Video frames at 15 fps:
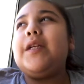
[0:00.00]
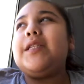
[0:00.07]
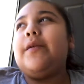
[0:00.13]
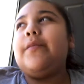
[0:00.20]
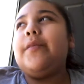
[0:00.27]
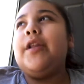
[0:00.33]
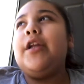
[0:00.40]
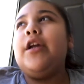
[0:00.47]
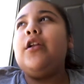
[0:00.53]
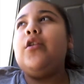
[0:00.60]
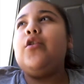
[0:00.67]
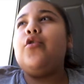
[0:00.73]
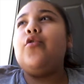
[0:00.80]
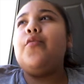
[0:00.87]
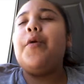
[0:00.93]
plus, I'm getting a
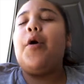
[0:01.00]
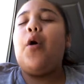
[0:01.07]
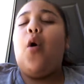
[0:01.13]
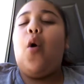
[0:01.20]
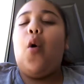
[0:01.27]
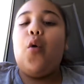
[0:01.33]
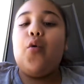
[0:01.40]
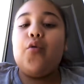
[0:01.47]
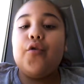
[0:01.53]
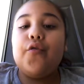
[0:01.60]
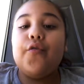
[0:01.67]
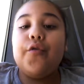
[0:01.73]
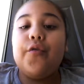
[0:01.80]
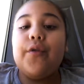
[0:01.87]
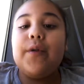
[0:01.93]
little bit older
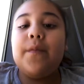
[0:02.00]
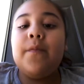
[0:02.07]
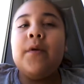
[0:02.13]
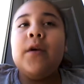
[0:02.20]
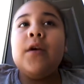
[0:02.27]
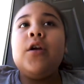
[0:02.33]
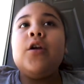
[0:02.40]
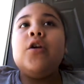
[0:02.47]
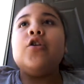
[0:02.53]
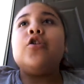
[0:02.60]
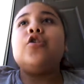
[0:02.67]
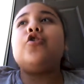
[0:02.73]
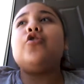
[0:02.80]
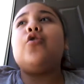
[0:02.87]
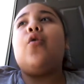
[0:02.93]
for them,
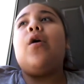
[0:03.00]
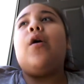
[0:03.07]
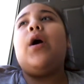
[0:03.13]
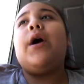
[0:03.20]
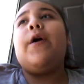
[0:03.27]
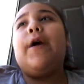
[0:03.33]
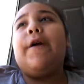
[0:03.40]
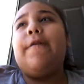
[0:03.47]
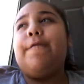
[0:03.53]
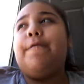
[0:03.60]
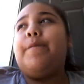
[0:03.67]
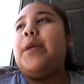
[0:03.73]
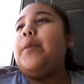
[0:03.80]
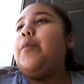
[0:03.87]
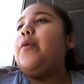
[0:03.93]
so
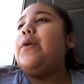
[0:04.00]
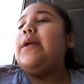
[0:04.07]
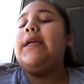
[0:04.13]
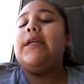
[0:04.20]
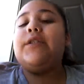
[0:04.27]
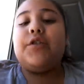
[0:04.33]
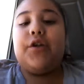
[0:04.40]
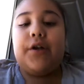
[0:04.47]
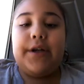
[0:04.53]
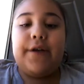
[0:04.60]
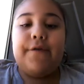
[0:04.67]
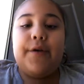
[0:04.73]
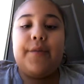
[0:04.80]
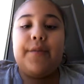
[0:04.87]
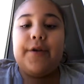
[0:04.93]
if people start
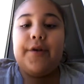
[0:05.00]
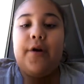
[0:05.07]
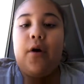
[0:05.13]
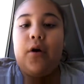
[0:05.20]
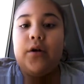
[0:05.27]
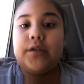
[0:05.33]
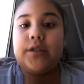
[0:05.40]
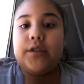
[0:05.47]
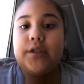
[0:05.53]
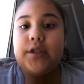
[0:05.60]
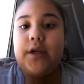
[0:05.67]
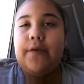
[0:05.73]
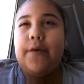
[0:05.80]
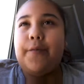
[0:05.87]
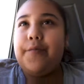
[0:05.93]
giving me dolls and
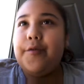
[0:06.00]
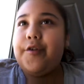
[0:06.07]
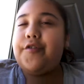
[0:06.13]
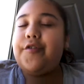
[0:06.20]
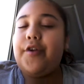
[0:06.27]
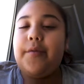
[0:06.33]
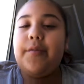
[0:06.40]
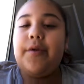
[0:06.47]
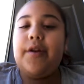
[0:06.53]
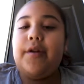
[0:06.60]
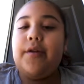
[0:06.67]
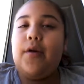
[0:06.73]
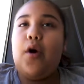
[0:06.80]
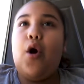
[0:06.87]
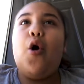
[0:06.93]
stuff, I'm just going to be
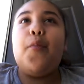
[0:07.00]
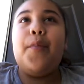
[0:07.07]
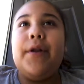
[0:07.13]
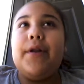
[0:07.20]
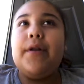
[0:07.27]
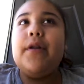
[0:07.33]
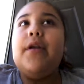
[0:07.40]
open,